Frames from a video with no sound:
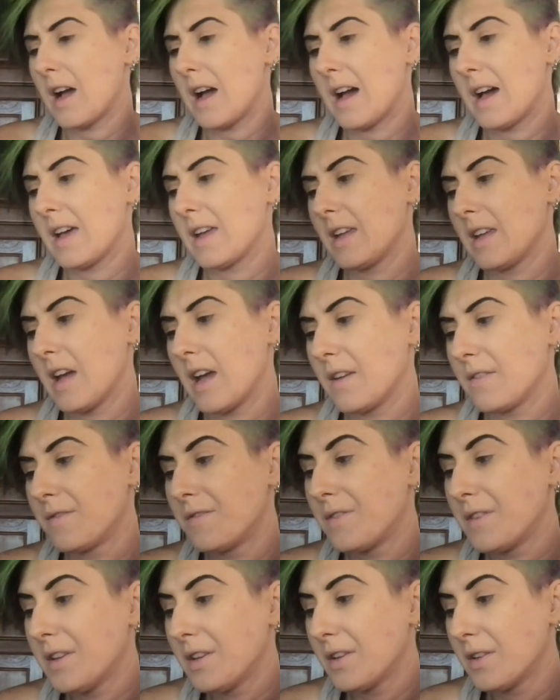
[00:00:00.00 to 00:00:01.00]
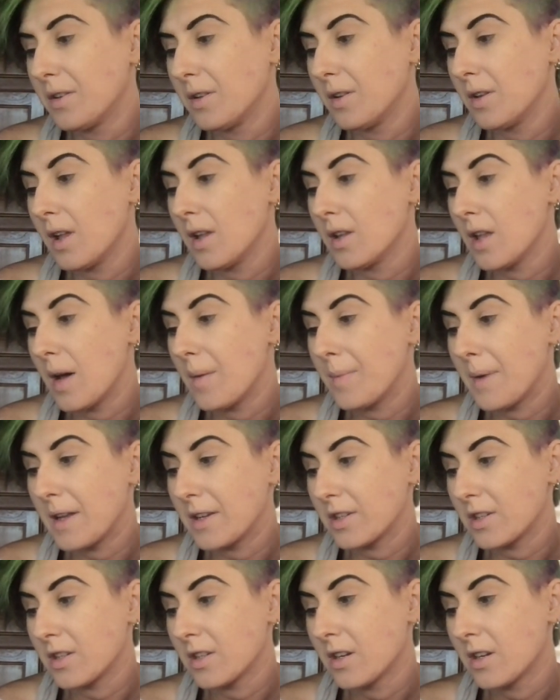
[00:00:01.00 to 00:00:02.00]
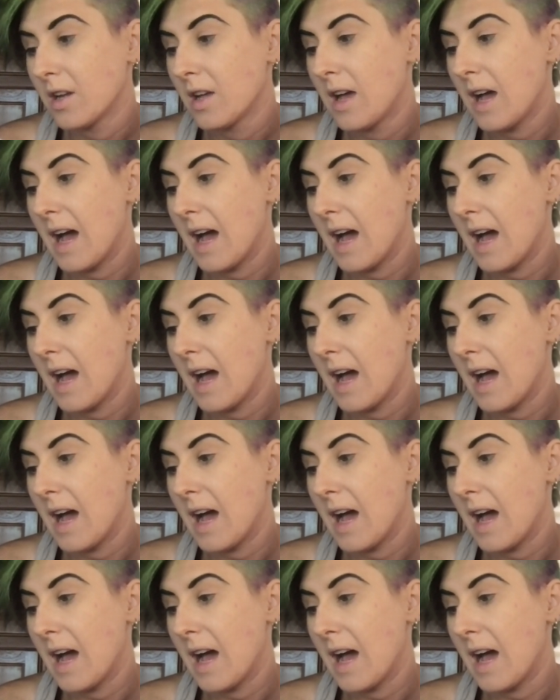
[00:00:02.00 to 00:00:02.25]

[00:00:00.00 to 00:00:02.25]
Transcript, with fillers: I, I feel a lot better.